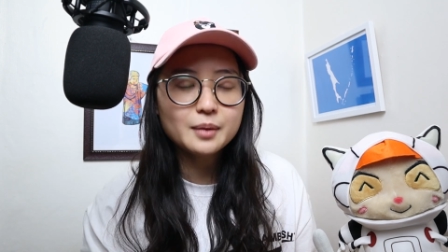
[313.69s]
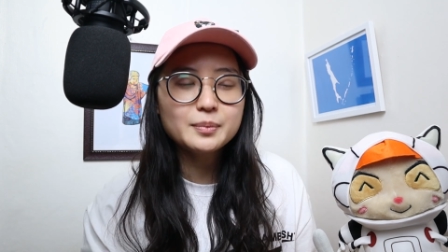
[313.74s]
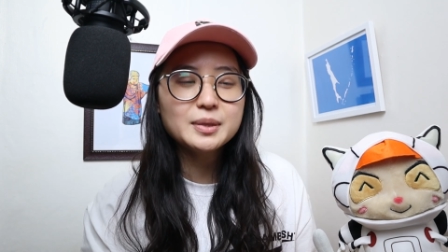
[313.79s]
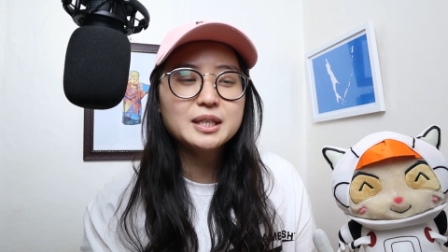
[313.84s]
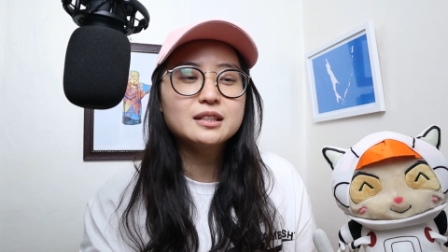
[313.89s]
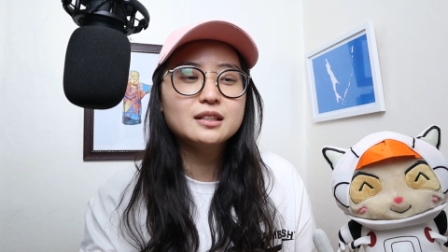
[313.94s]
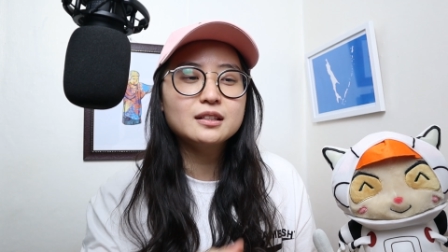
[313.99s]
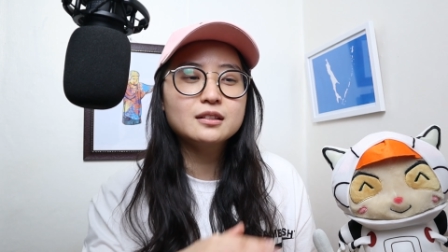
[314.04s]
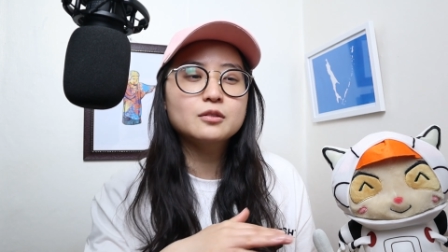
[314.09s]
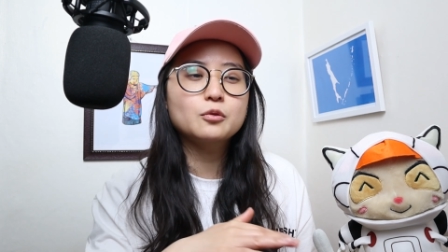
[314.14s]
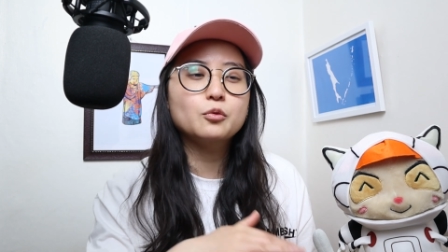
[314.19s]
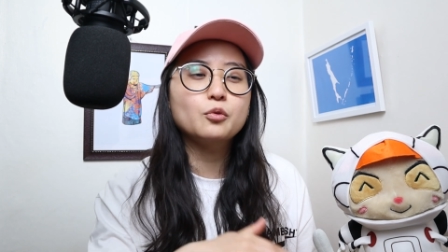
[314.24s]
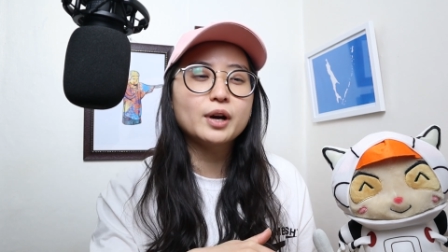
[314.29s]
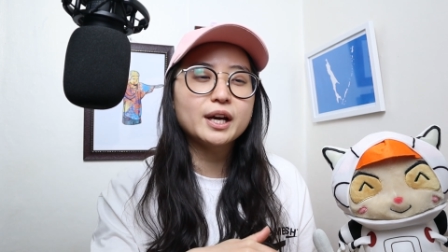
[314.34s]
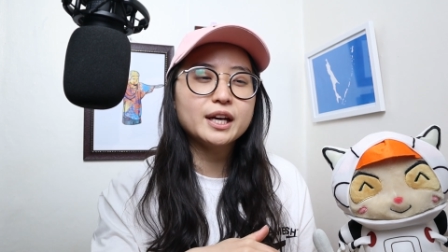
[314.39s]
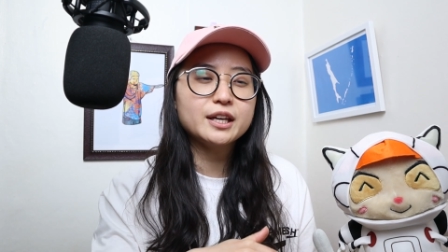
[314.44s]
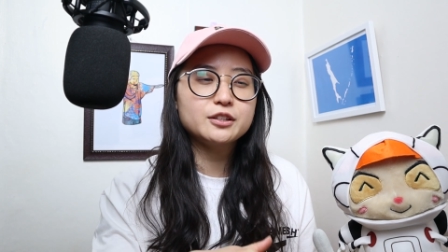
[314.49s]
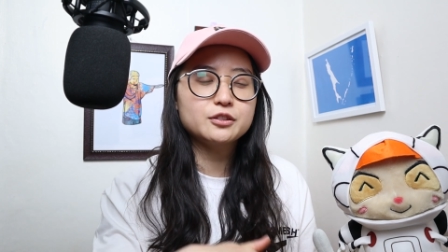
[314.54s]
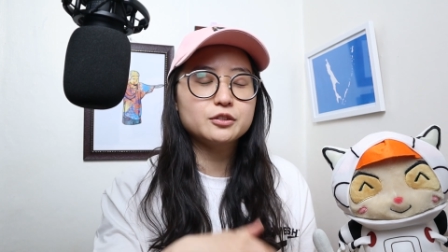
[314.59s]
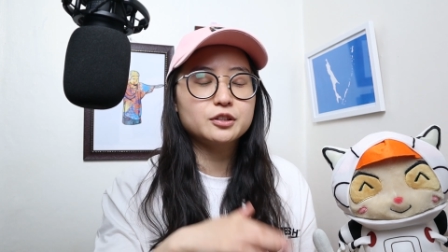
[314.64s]
I mean, in a
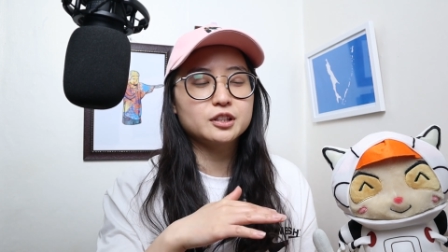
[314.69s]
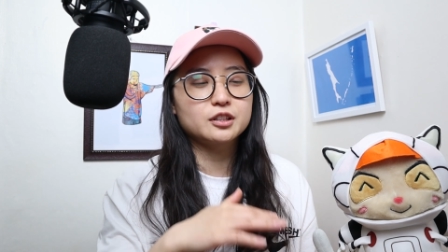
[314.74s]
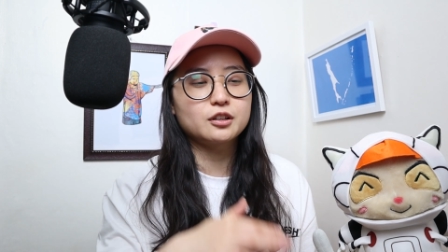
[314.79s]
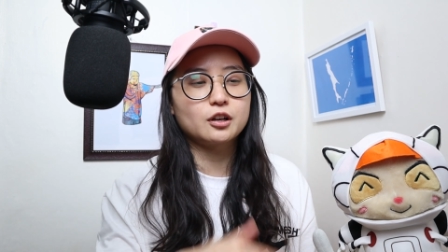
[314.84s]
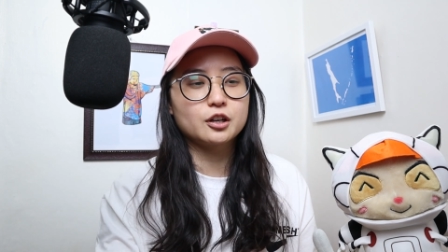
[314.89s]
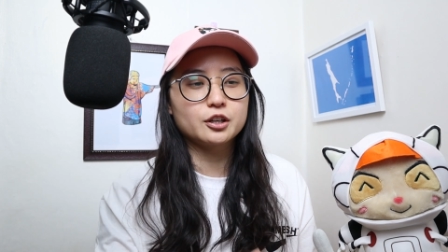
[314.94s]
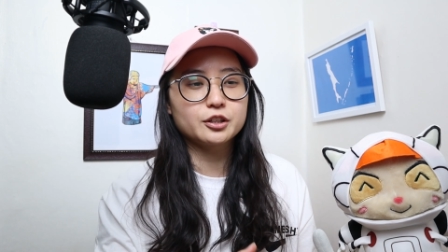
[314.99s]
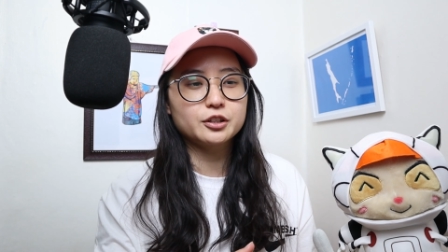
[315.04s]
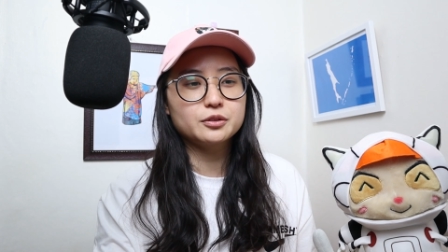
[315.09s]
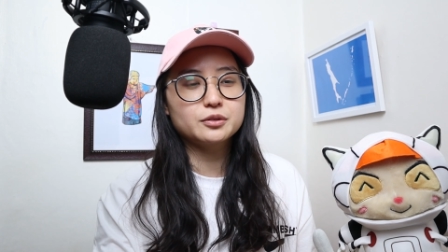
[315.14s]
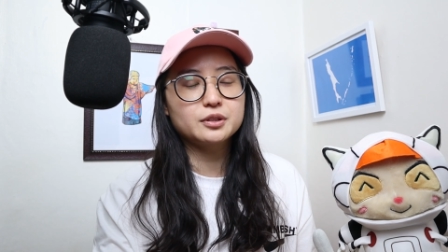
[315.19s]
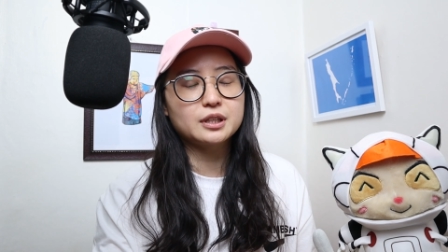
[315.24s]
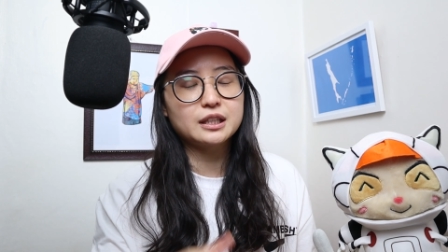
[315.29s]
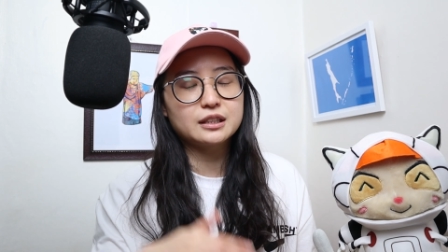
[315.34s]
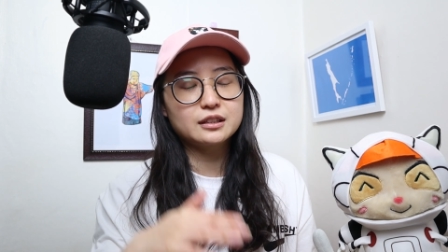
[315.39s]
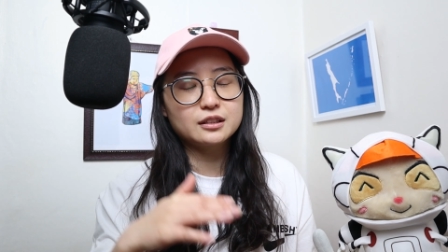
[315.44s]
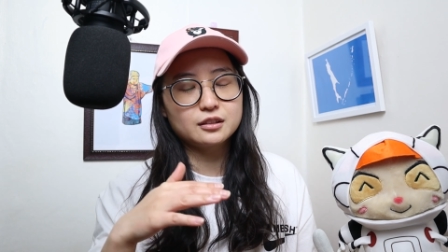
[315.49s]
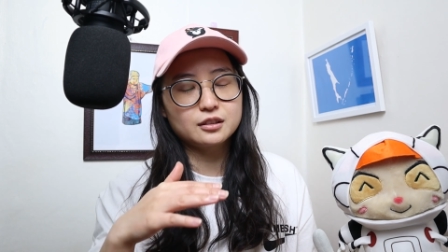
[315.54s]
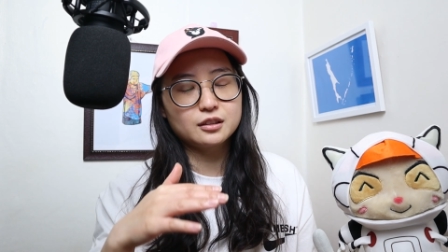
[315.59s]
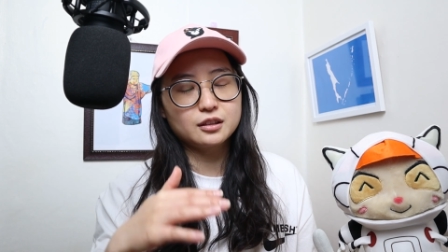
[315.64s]
way, you can argue
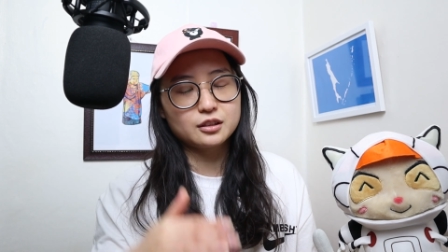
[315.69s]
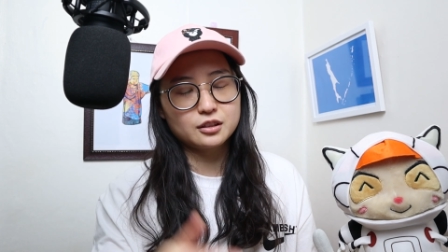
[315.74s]
that